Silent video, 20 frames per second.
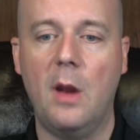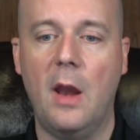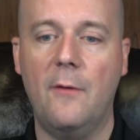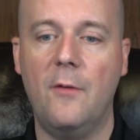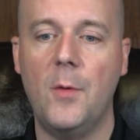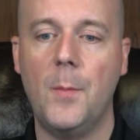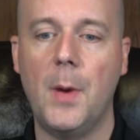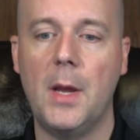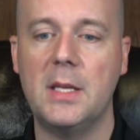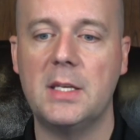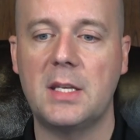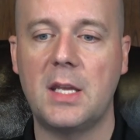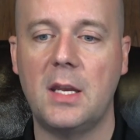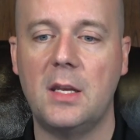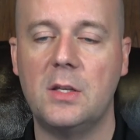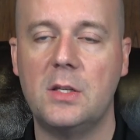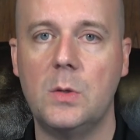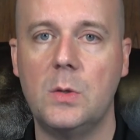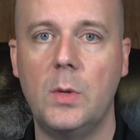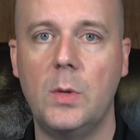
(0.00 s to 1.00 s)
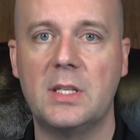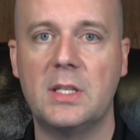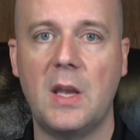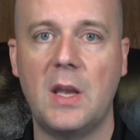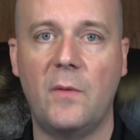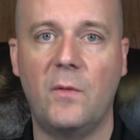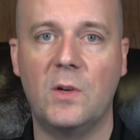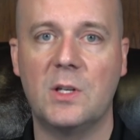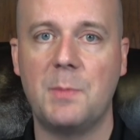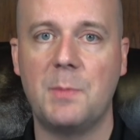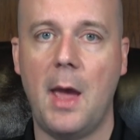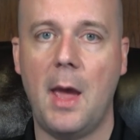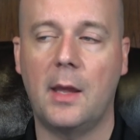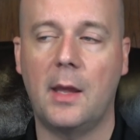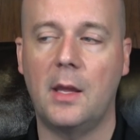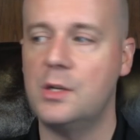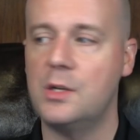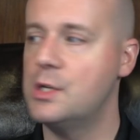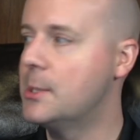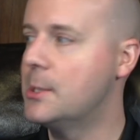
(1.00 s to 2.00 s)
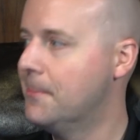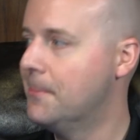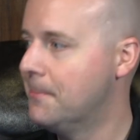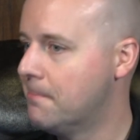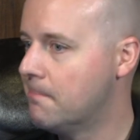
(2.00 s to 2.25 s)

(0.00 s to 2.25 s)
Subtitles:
Everybody's getting 2 weeks severance package.